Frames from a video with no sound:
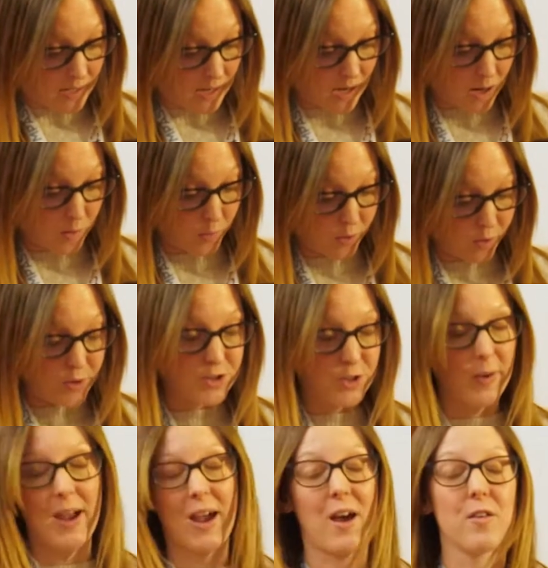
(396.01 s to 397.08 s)
We
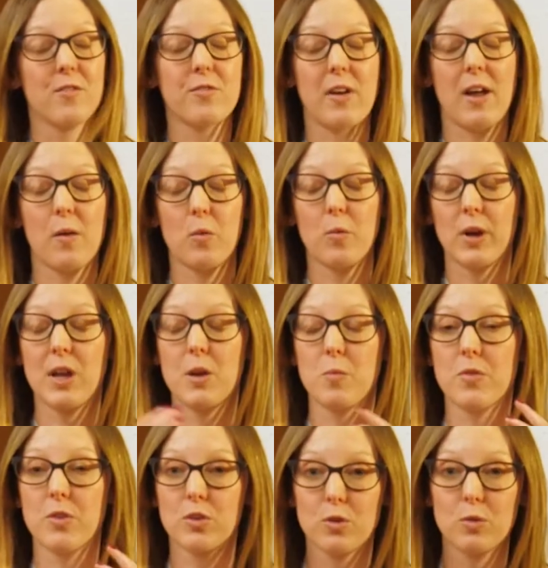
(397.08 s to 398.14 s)
also have, working
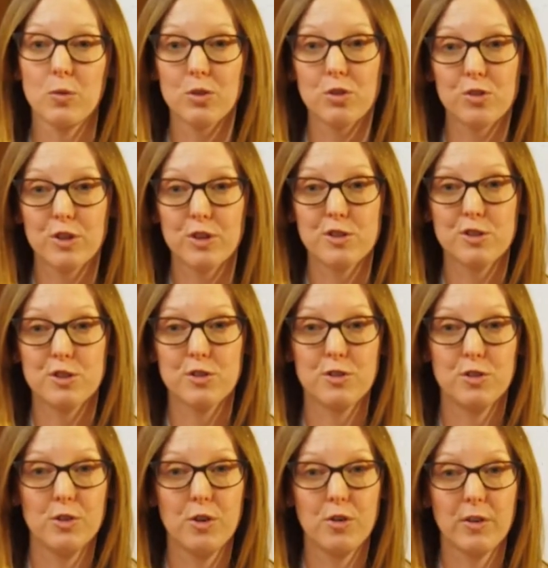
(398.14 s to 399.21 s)
with the Schools
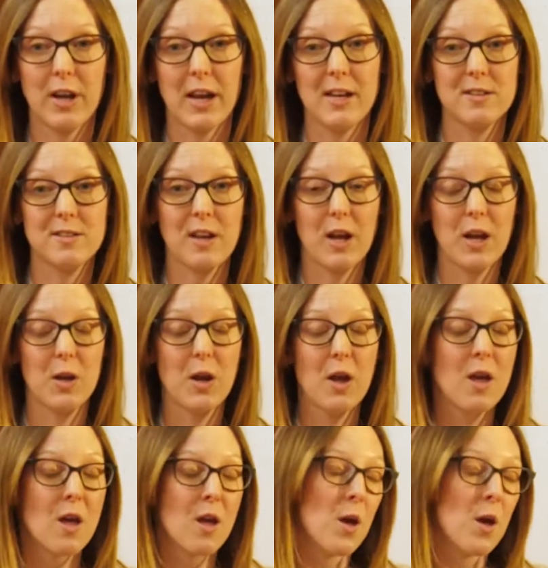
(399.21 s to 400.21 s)
Trust to create a